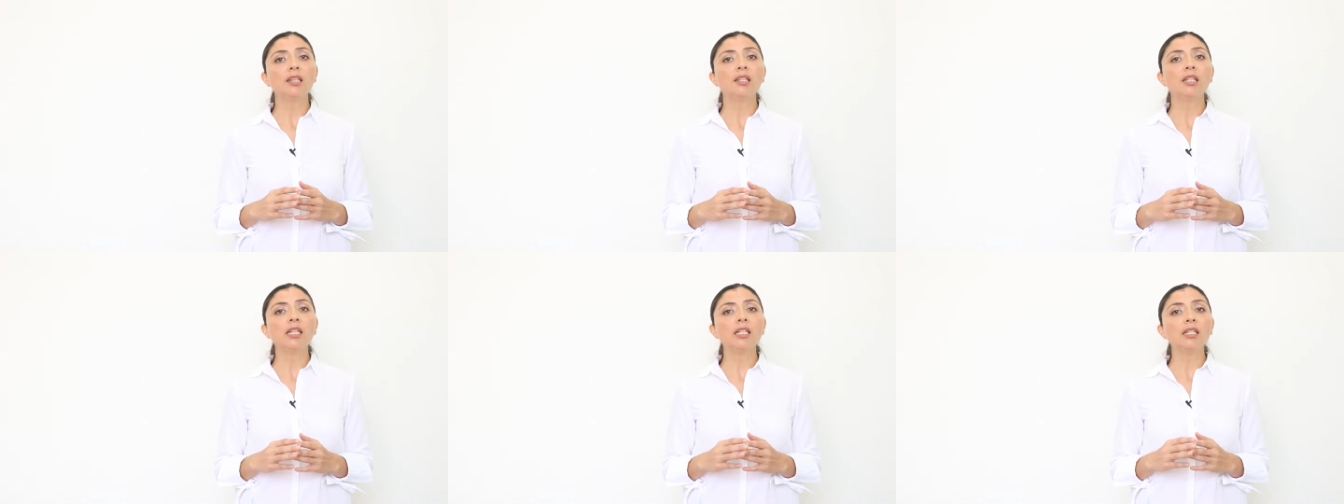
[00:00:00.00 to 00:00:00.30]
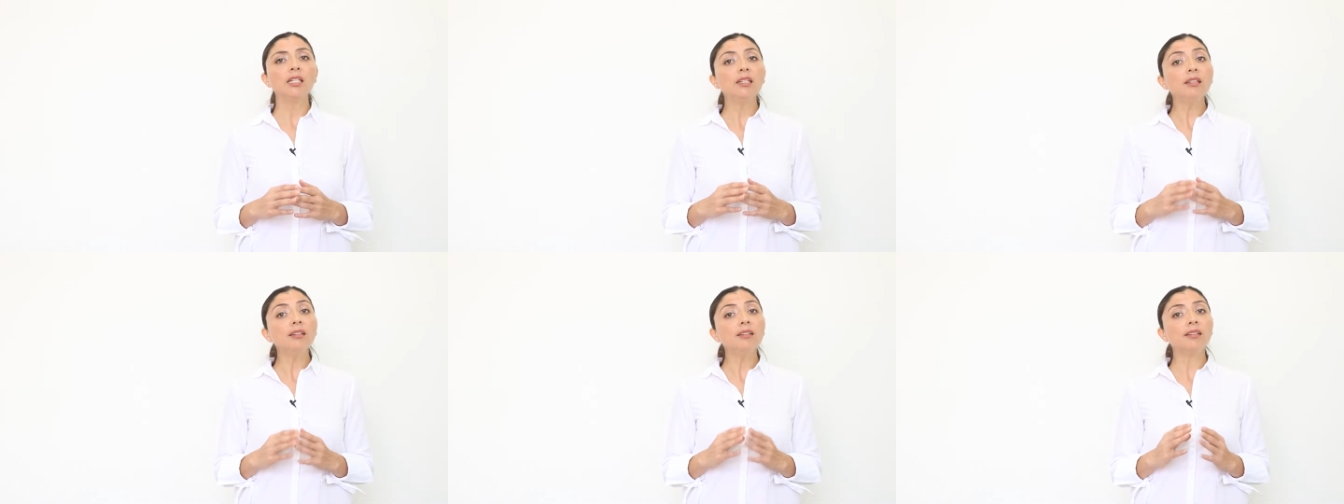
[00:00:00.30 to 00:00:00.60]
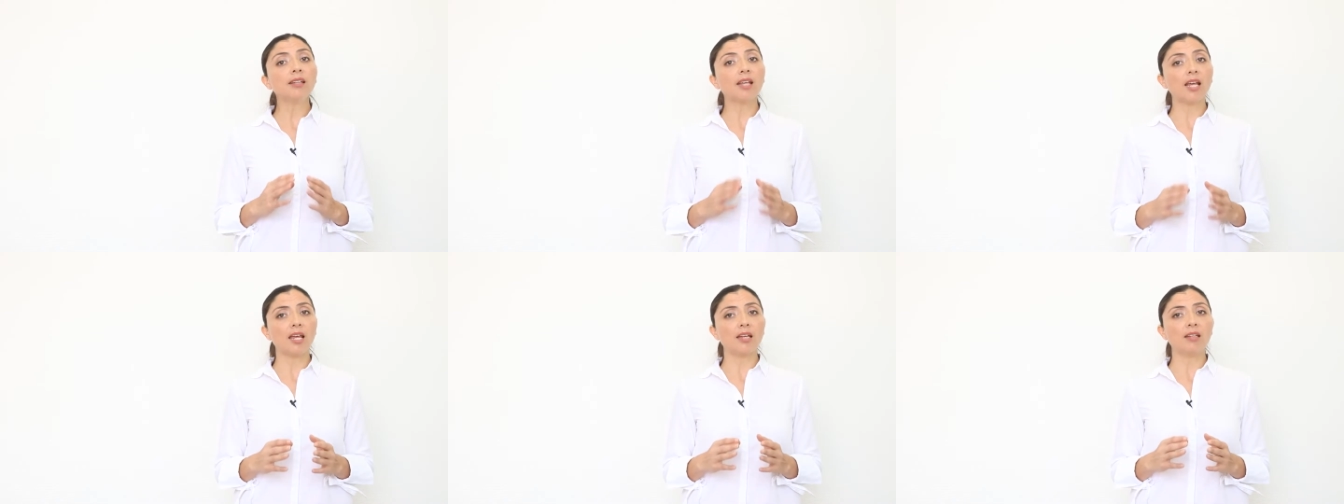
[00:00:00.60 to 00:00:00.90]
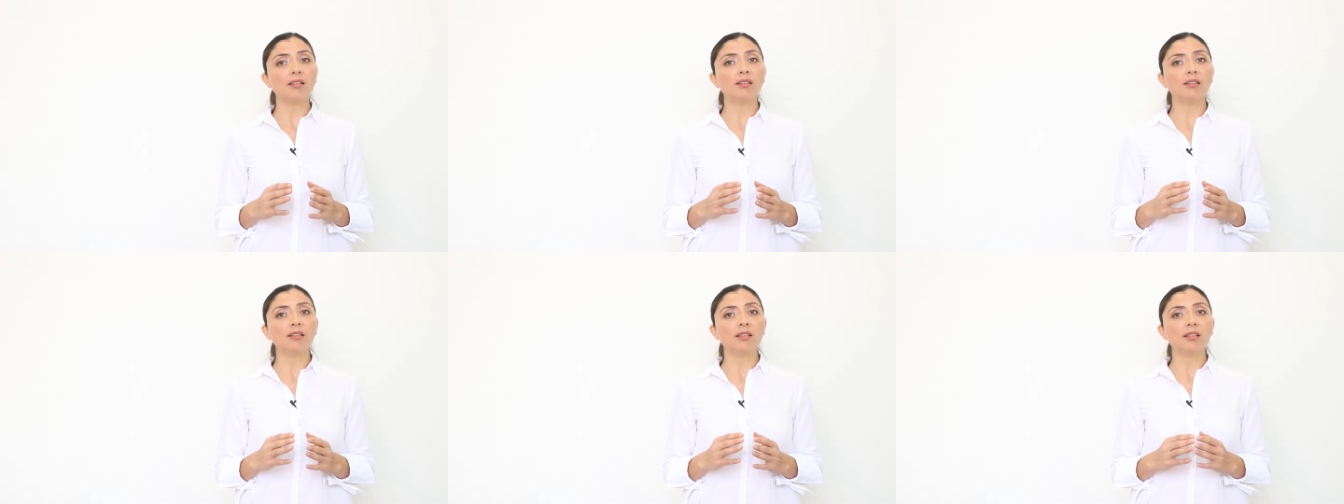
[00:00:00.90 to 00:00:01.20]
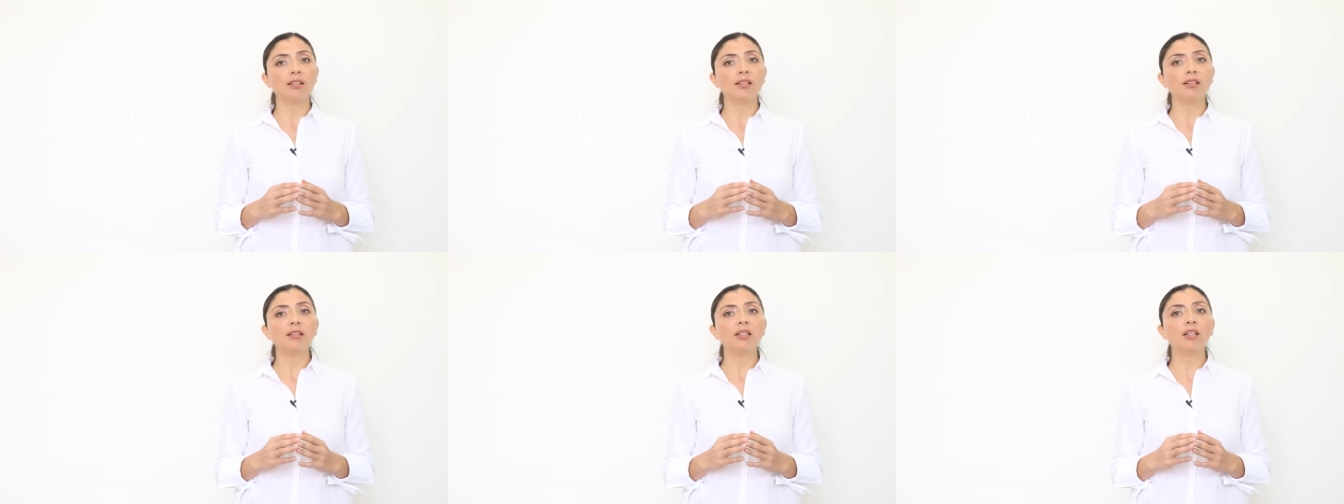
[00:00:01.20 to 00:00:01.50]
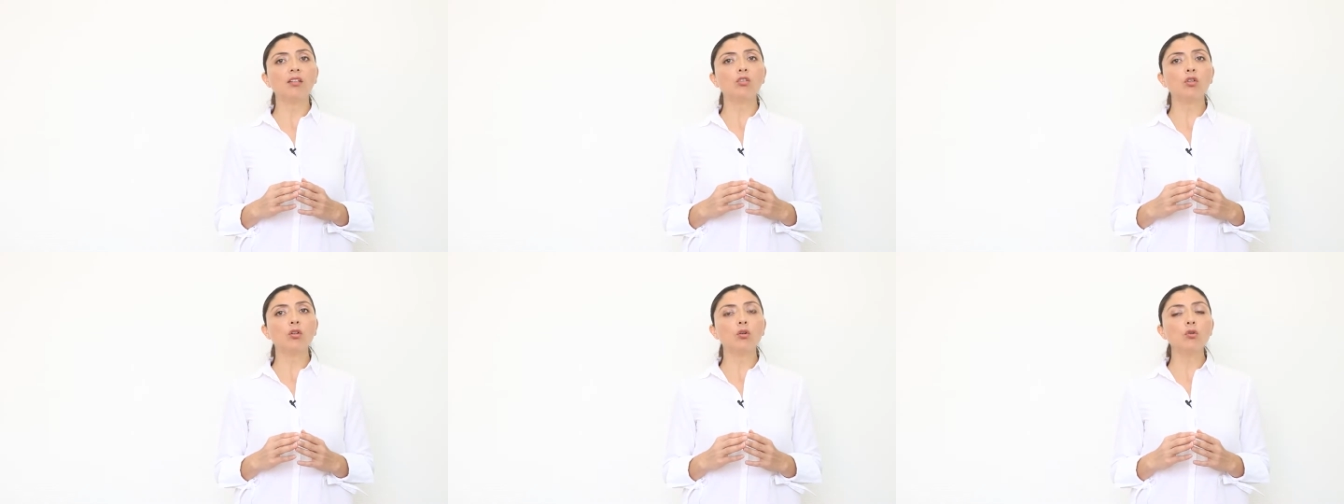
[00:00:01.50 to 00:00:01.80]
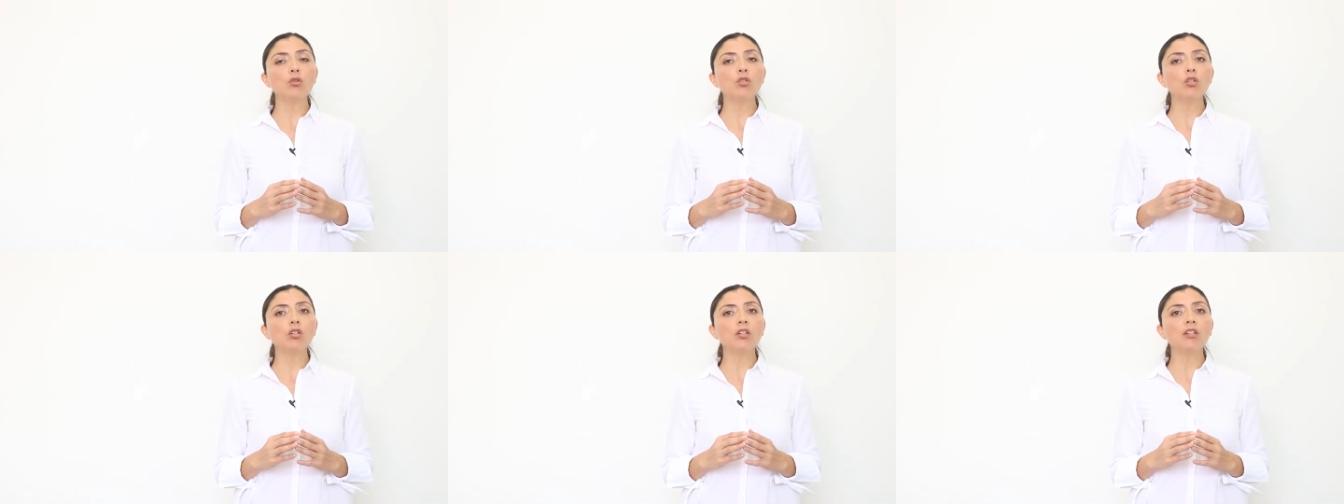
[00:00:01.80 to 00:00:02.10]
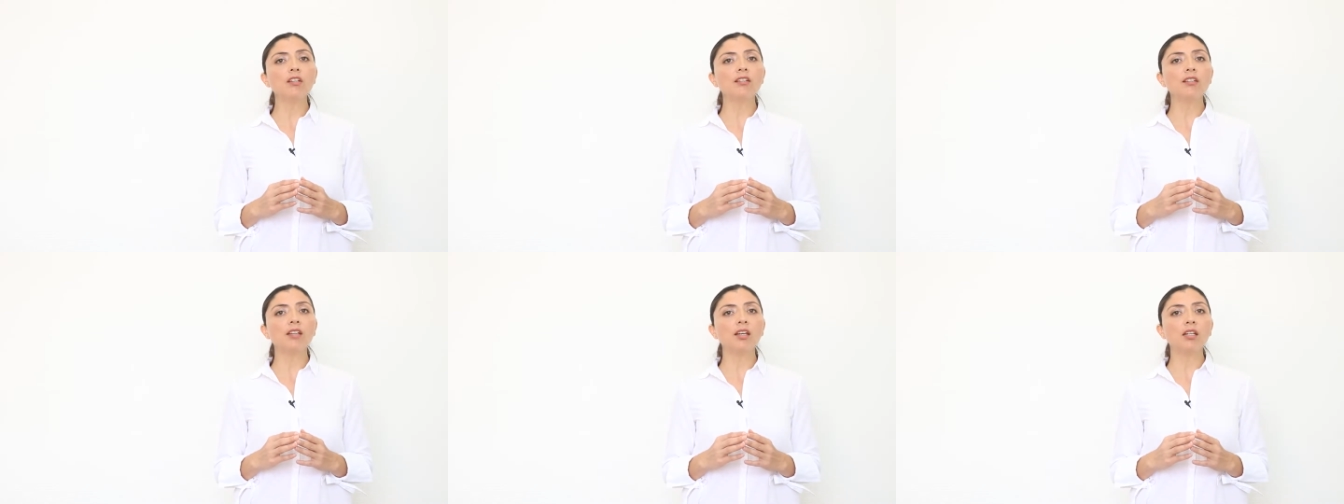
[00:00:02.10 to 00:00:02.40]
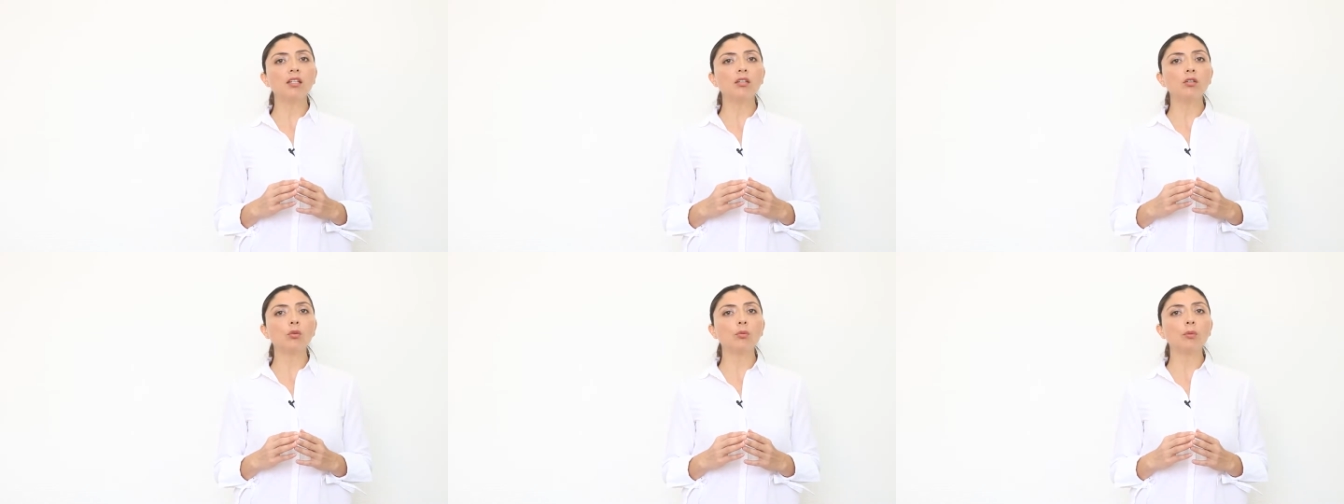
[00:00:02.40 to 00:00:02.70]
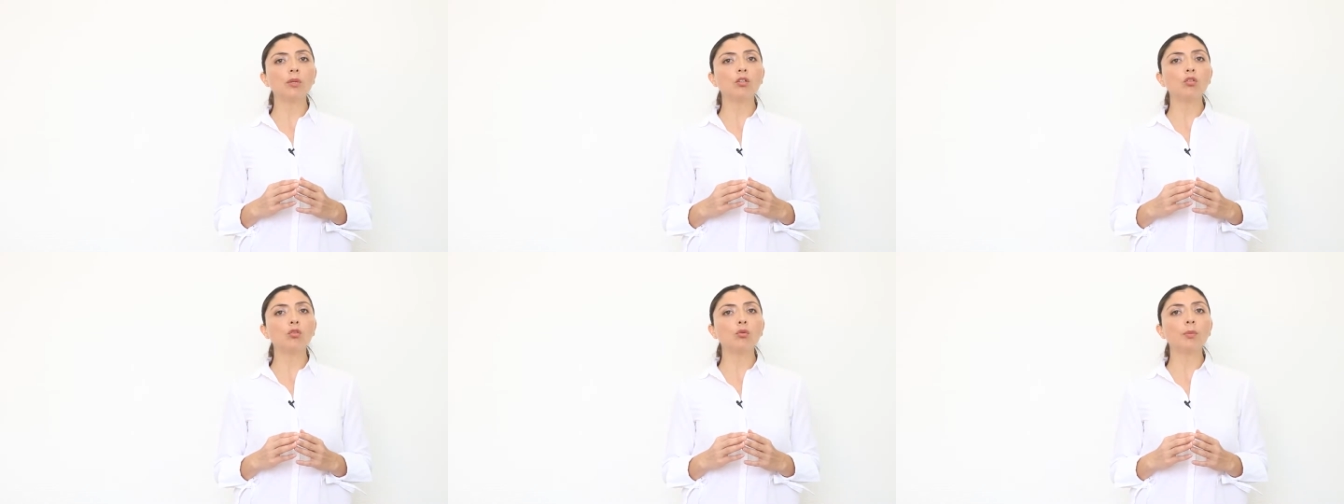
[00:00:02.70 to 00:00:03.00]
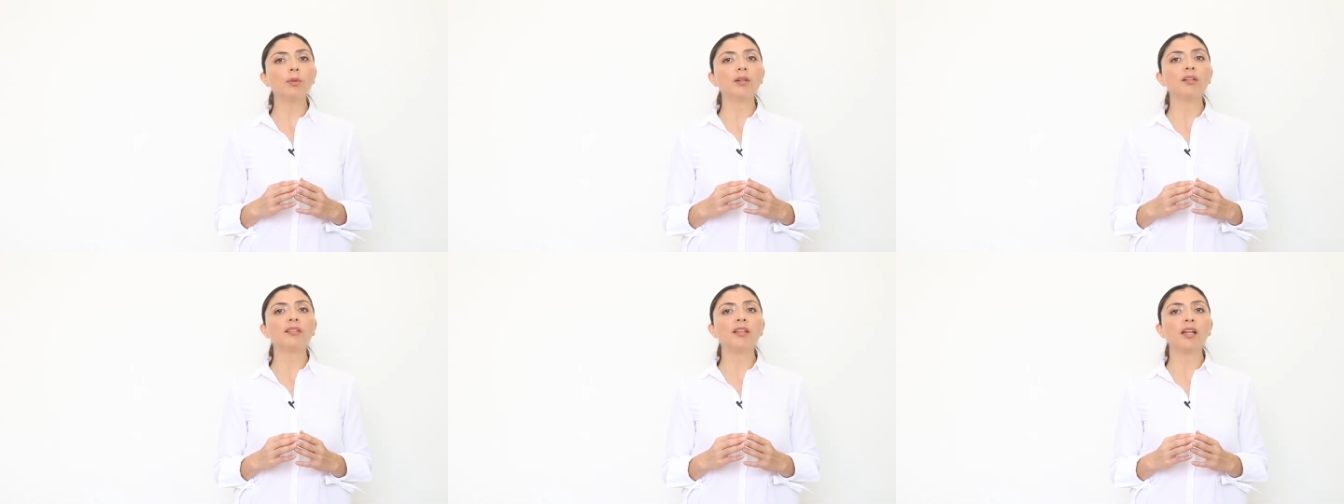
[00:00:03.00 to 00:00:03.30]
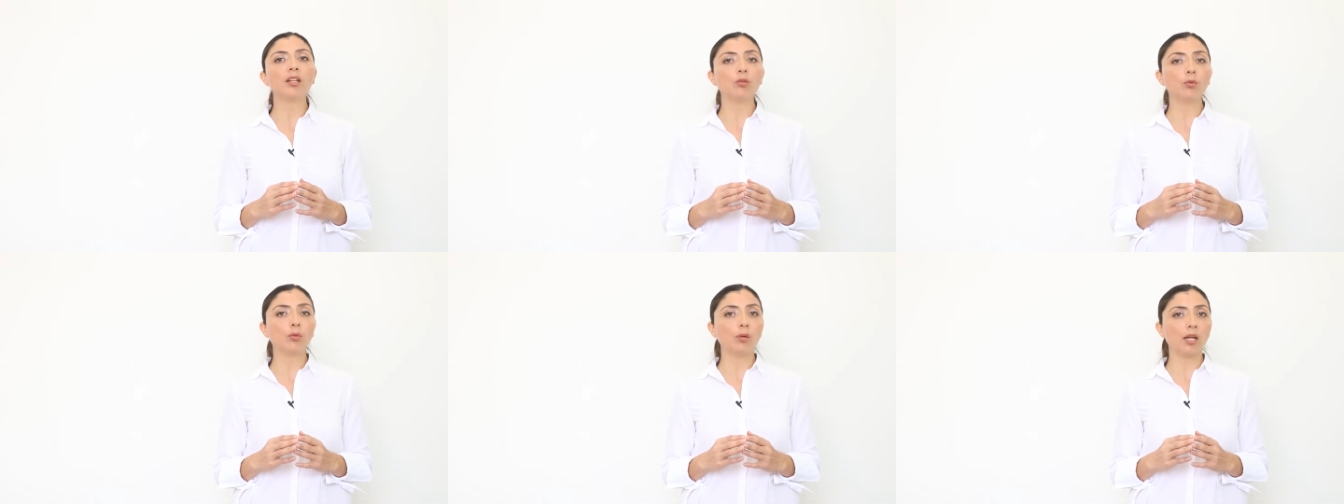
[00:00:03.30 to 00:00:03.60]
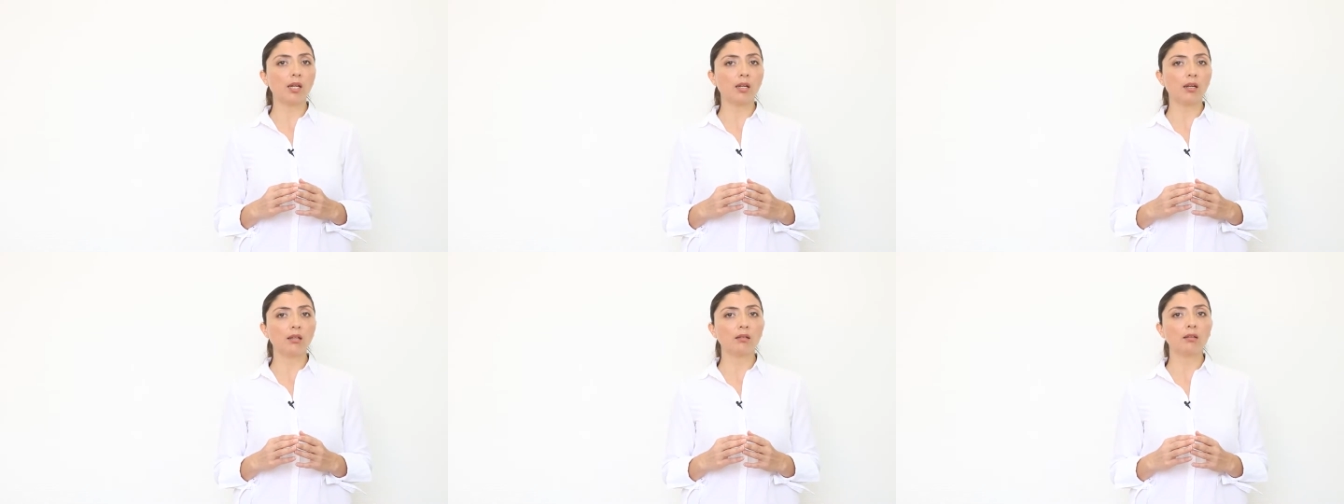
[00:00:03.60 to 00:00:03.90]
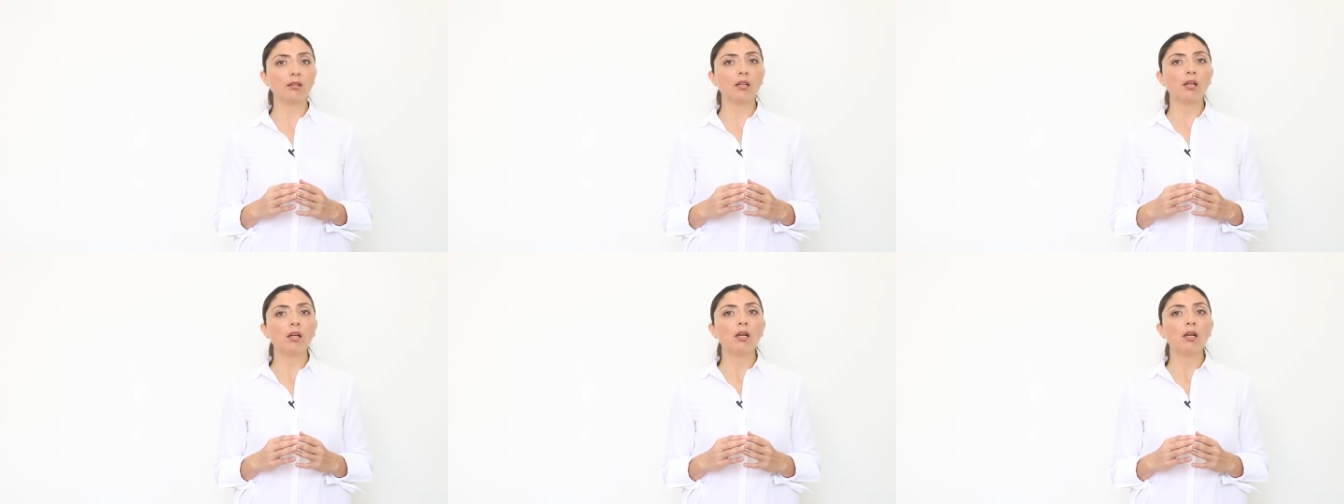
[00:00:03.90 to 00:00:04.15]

In this case, the solution is said to be supersaturated